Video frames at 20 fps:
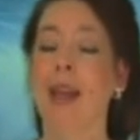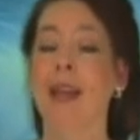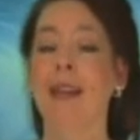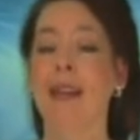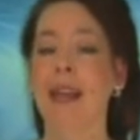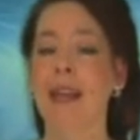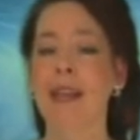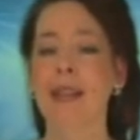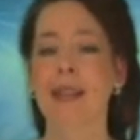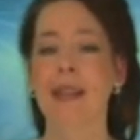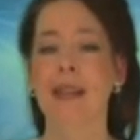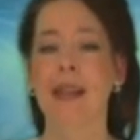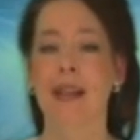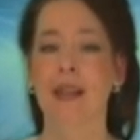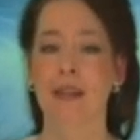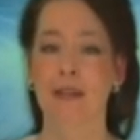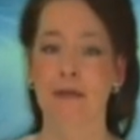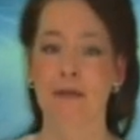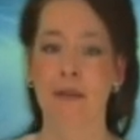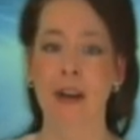In
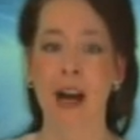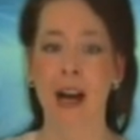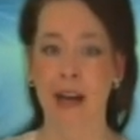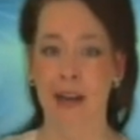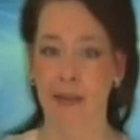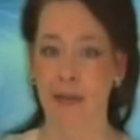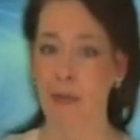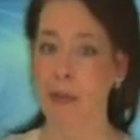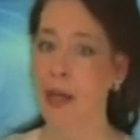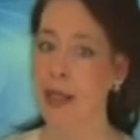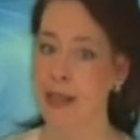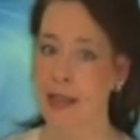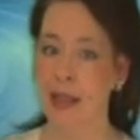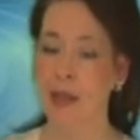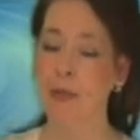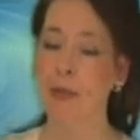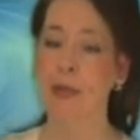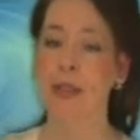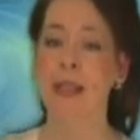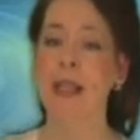1995, my
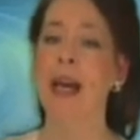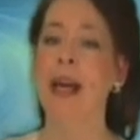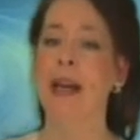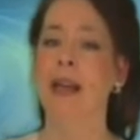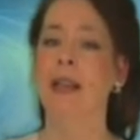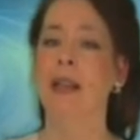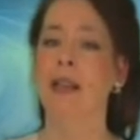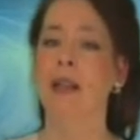son was